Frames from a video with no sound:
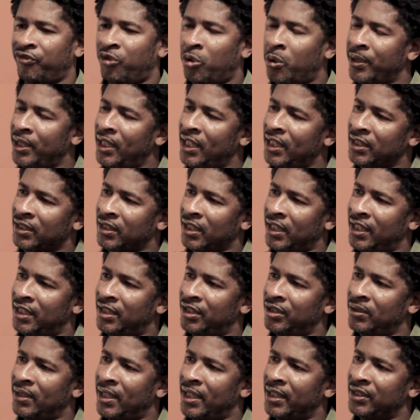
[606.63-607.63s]
4 days later
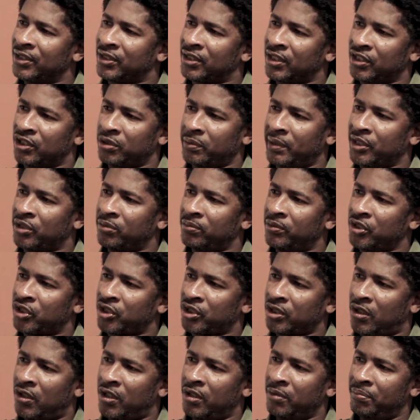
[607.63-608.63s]
you had the situation with
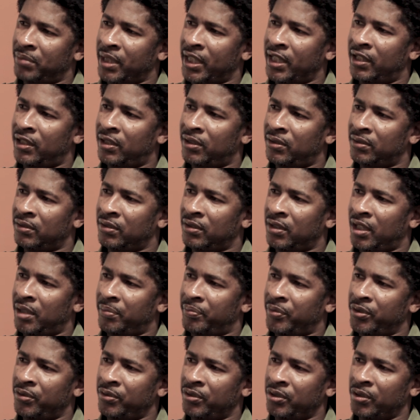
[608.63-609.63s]
Sean Bell mm-hmm.
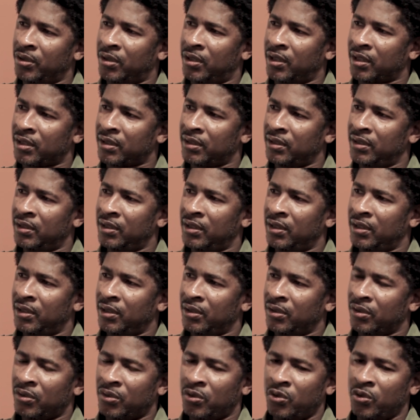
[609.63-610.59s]
up in New York, mm-hmm.